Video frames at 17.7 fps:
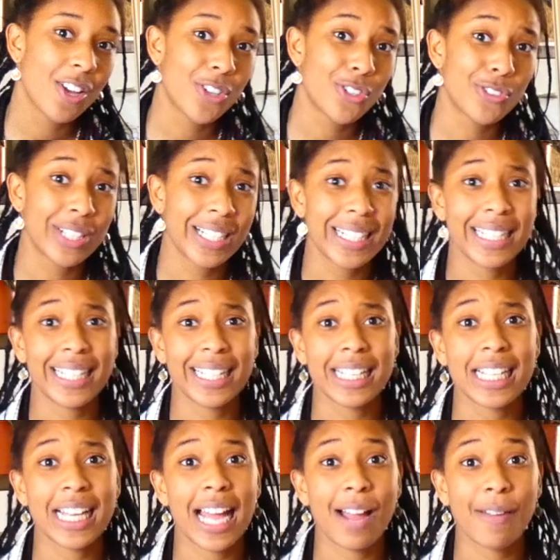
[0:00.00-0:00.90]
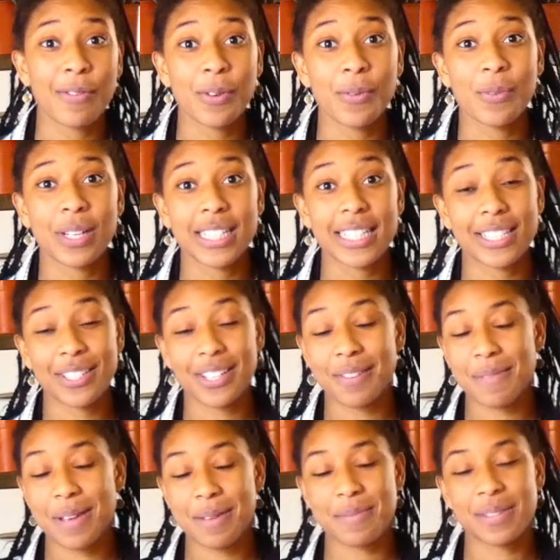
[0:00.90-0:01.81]
really, everyone is
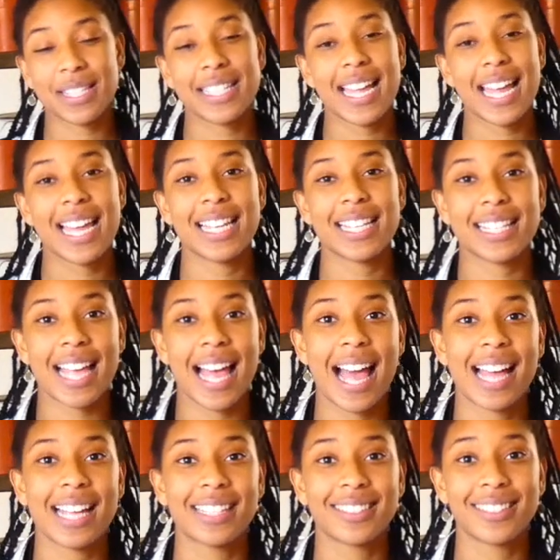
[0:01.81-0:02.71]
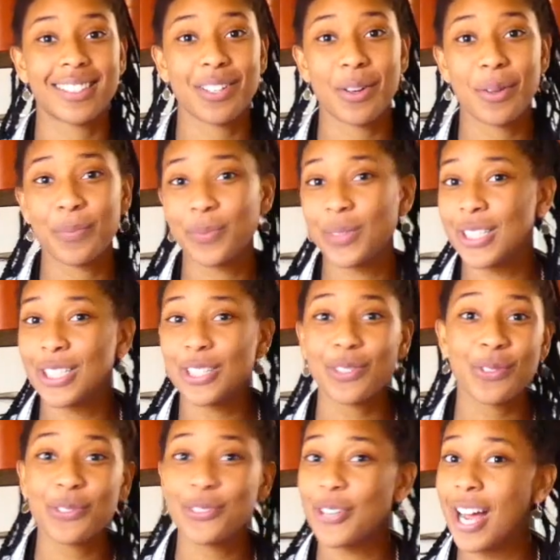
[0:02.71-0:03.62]
going to make mistakes, and we're just
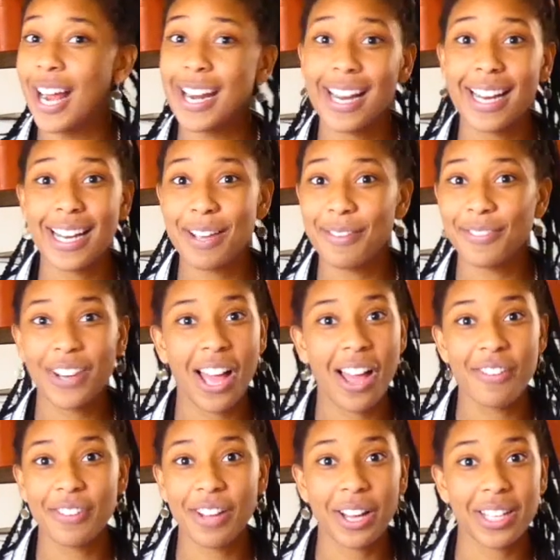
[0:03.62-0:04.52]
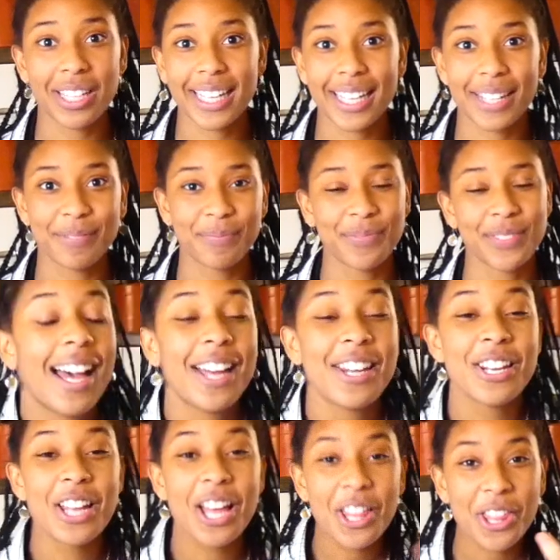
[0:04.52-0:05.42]
all trying to live life out here.
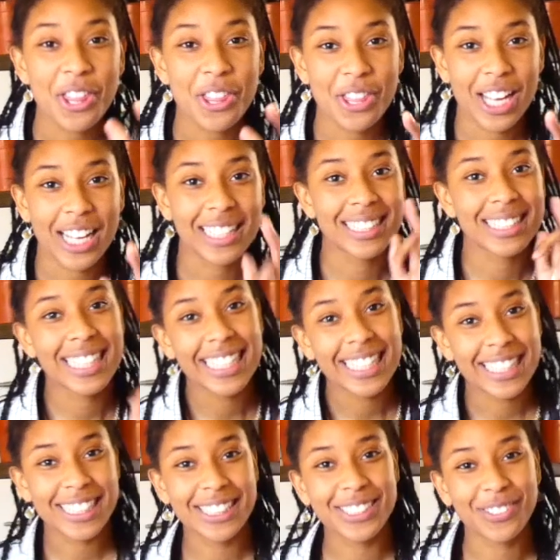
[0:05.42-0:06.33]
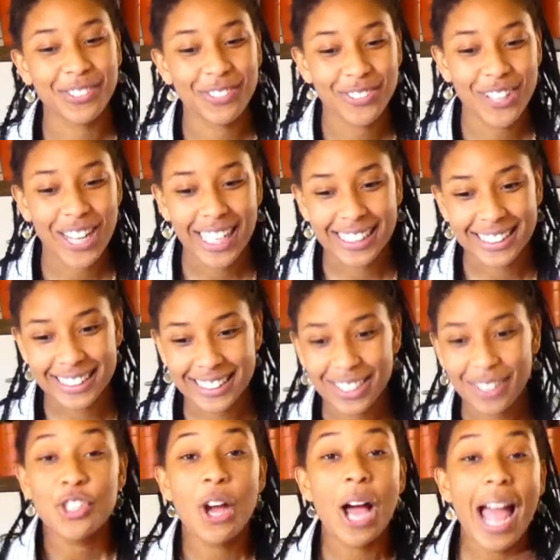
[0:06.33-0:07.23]
Another thing, linking to friends.
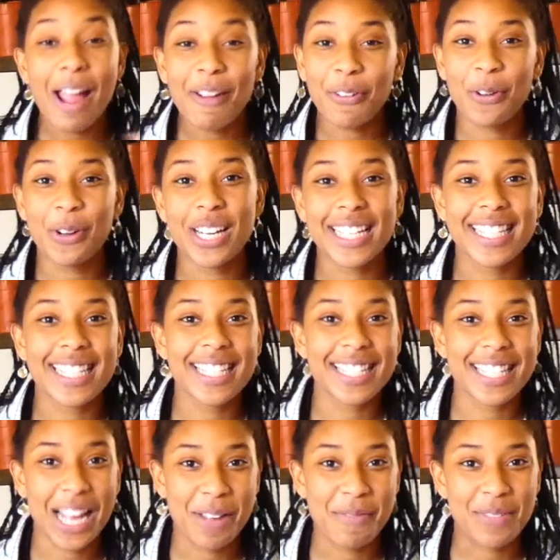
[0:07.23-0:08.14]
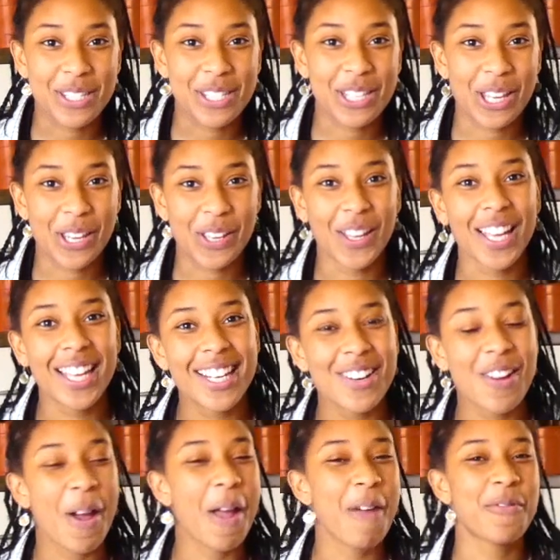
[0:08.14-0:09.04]
Not everyone is the same as you.
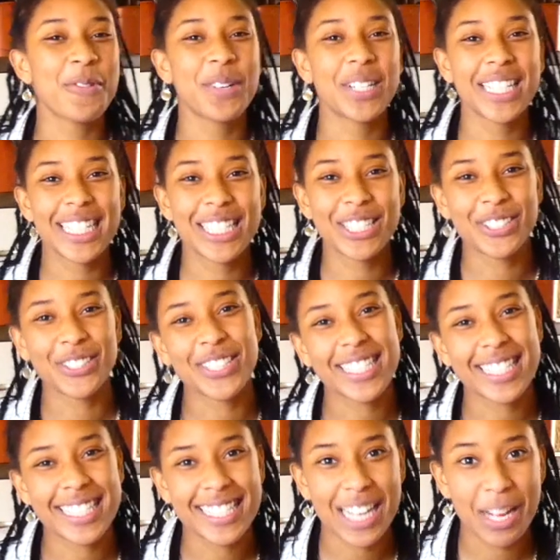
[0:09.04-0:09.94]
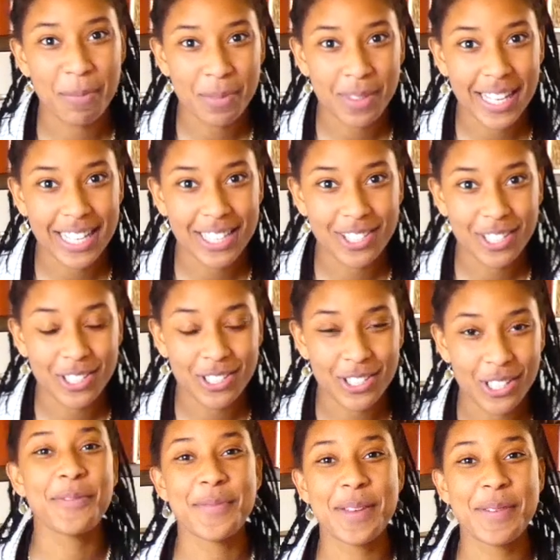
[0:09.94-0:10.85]
Not everyone enjoys the same things you
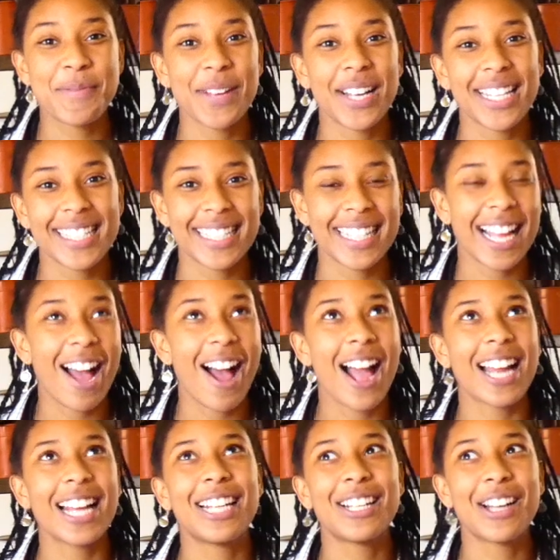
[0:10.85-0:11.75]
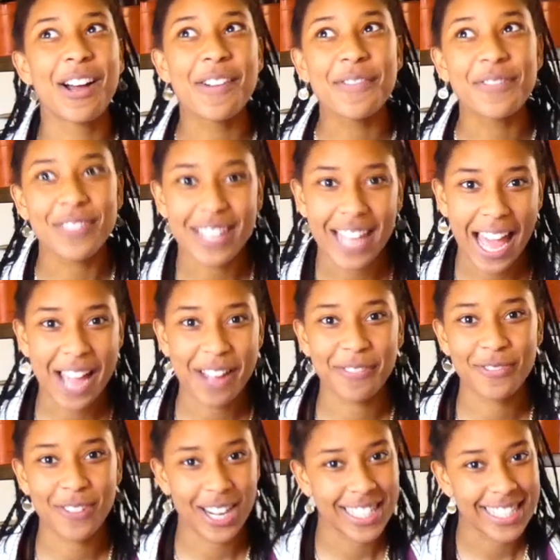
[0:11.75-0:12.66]
do. For me personally, I love getting
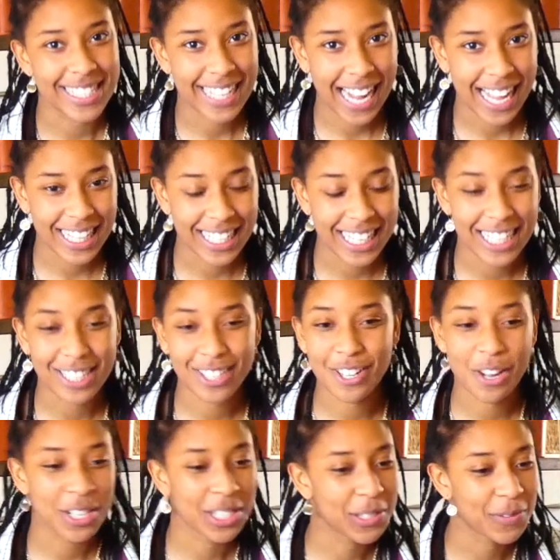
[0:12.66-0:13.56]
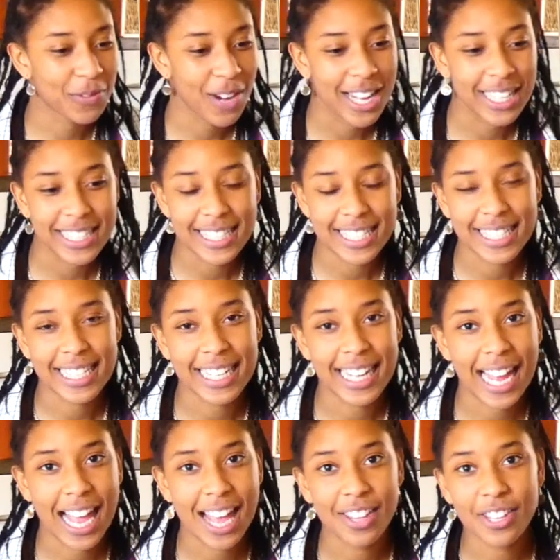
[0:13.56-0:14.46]
friends together, like loads of friends
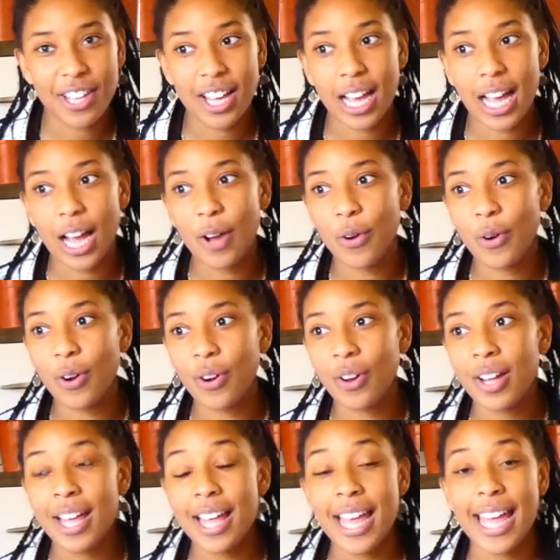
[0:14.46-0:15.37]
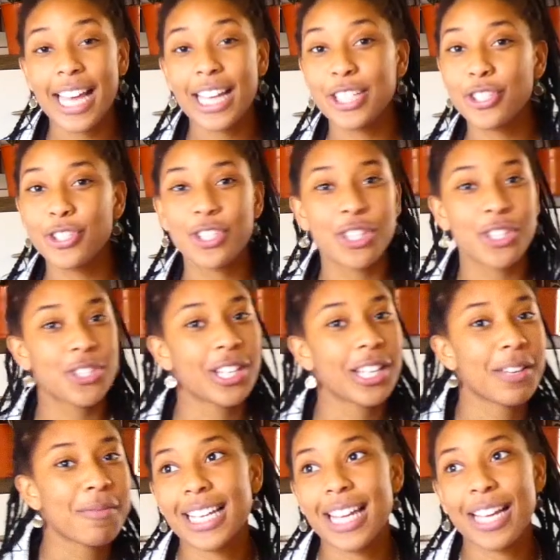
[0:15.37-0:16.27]
together, or
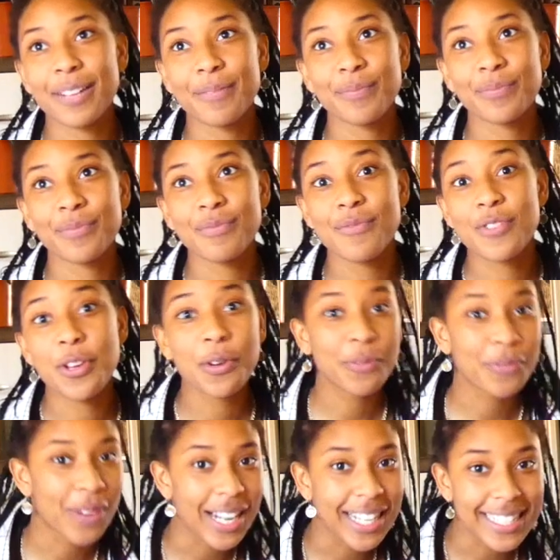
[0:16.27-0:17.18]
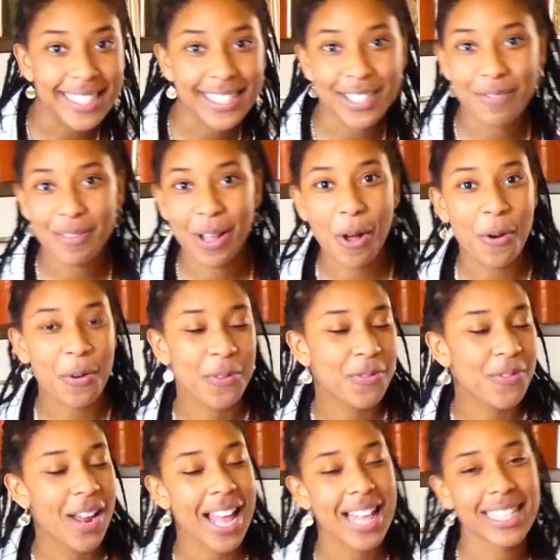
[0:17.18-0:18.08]
introducing like new friends to my old
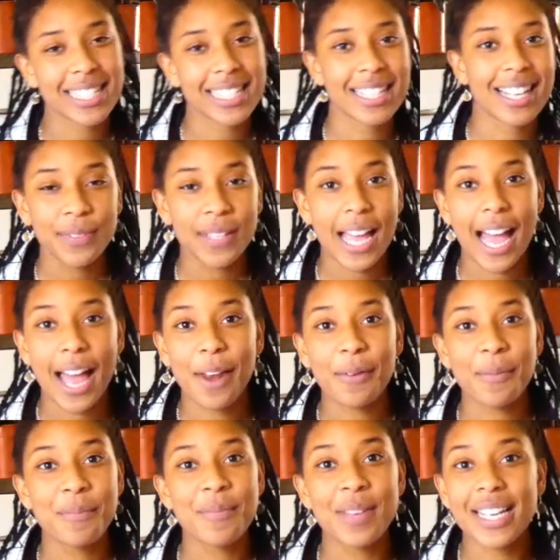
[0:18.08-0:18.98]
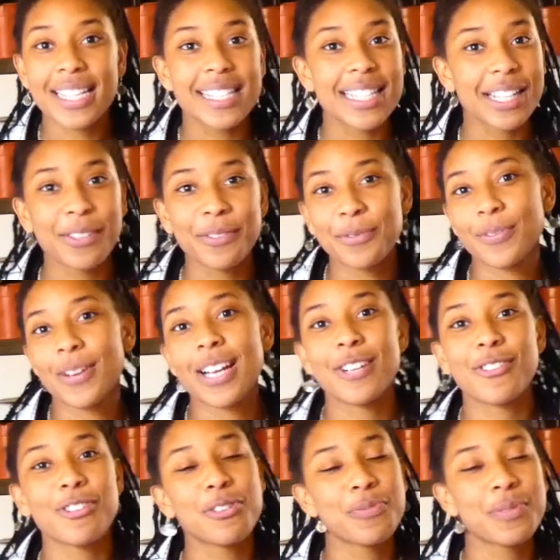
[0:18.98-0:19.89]
friends and mixing
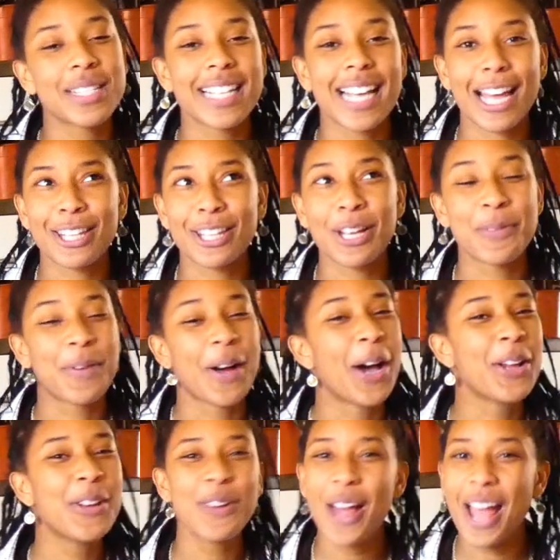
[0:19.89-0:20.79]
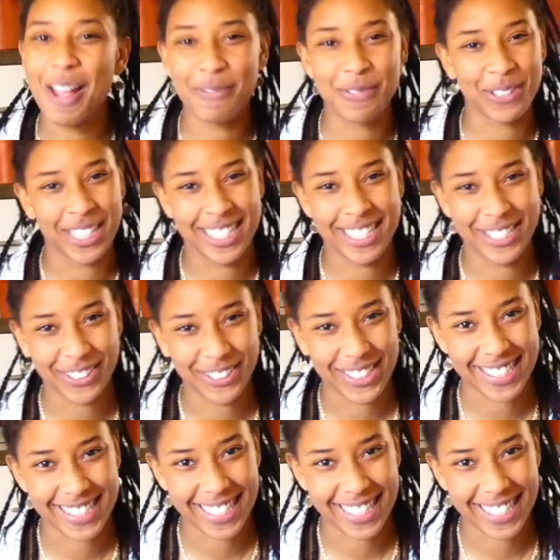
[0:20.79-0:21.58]
friend groups together. But not everyone enjoys